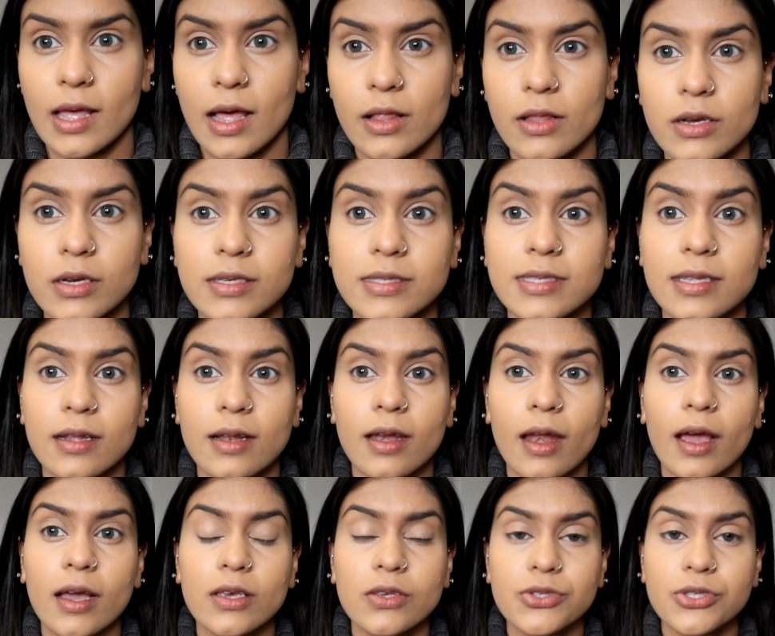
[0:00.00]
that looks
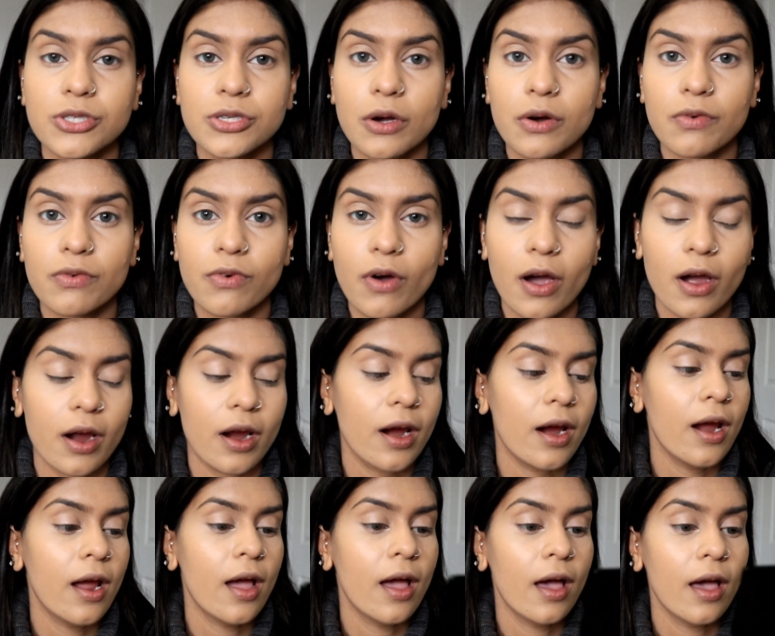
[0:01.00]
nice so
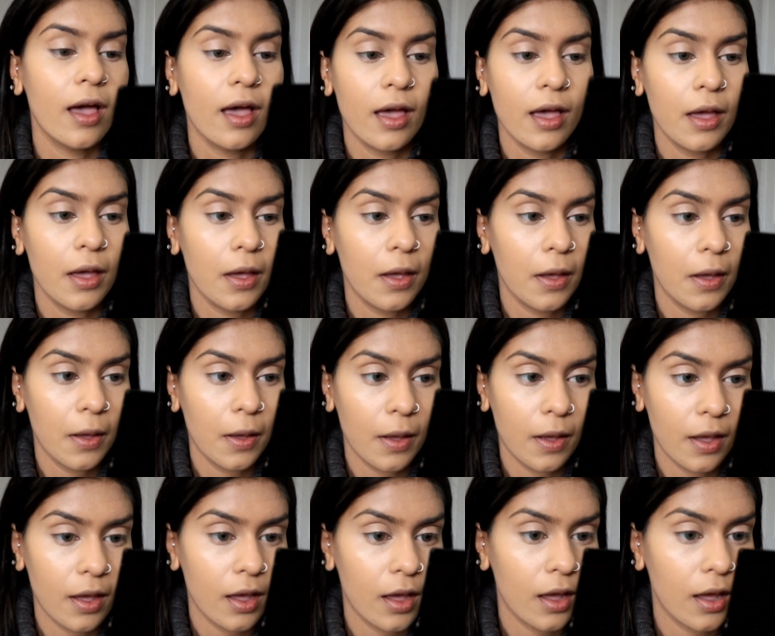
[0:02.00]
far.
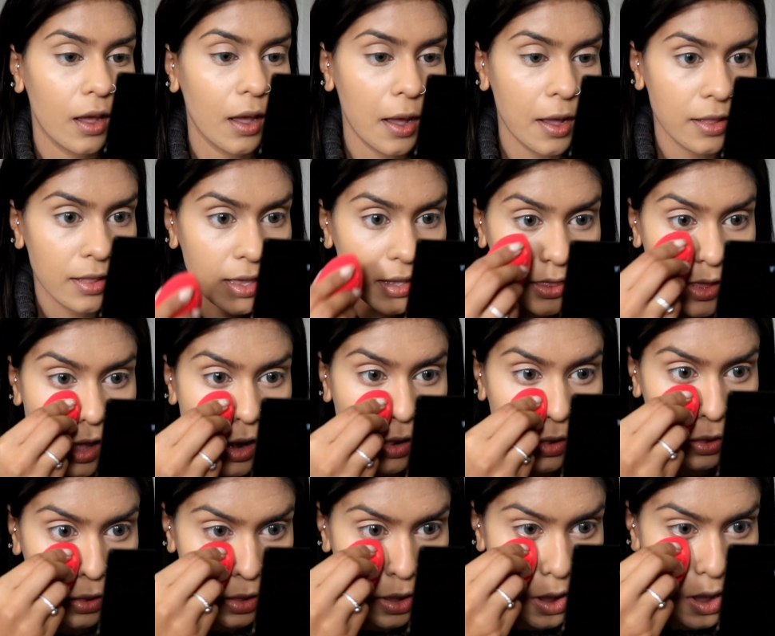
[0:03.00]
I like that a
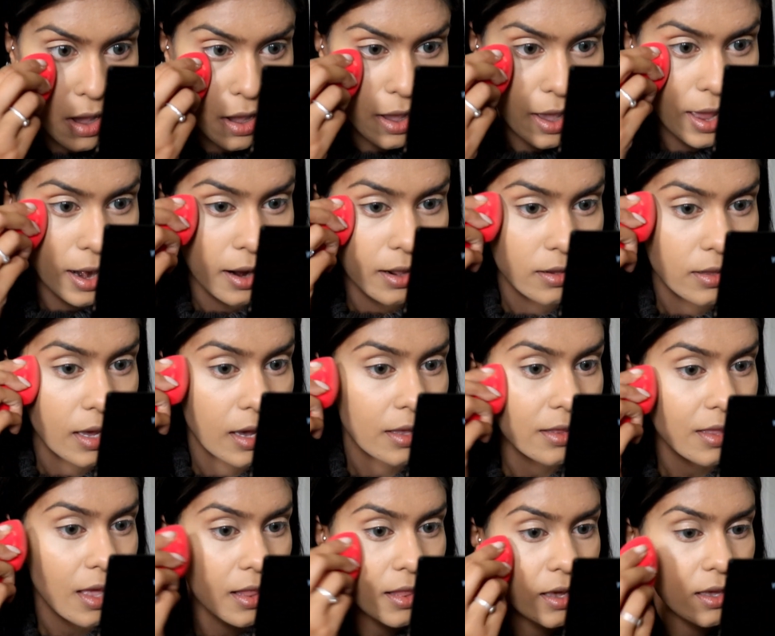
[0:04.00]
lot. And I
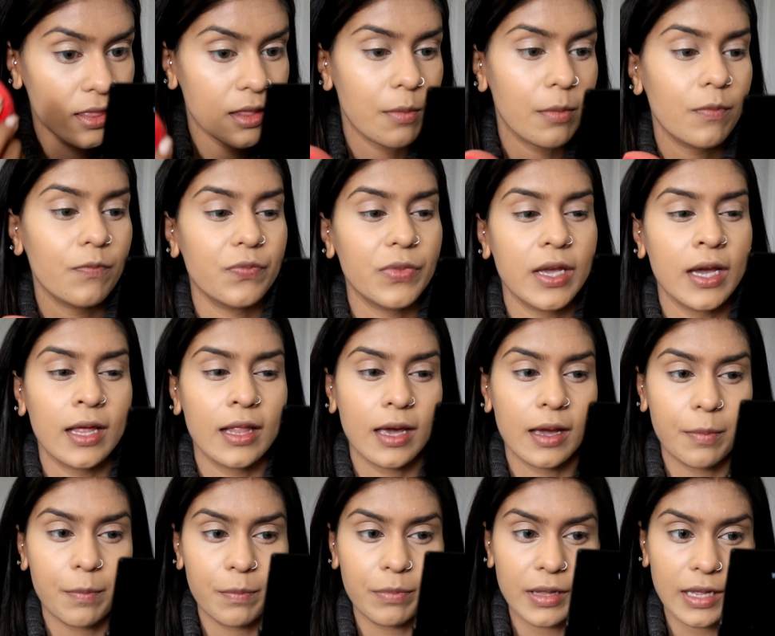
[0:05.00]
like that like it
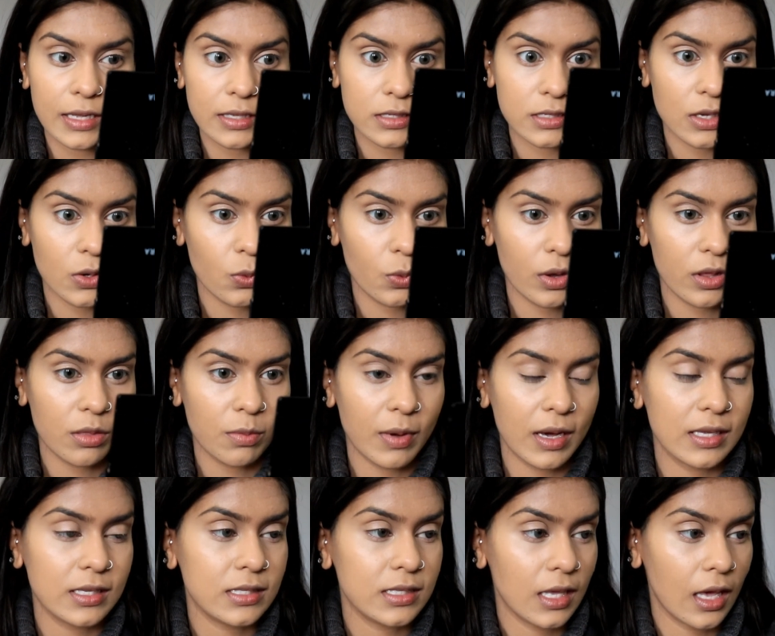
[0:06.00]
like blends in with
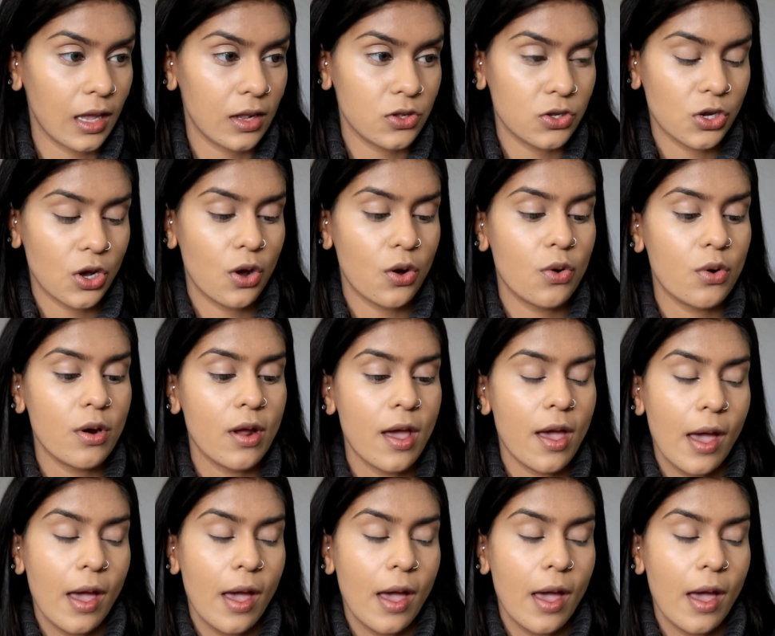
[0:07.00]
my skin tone.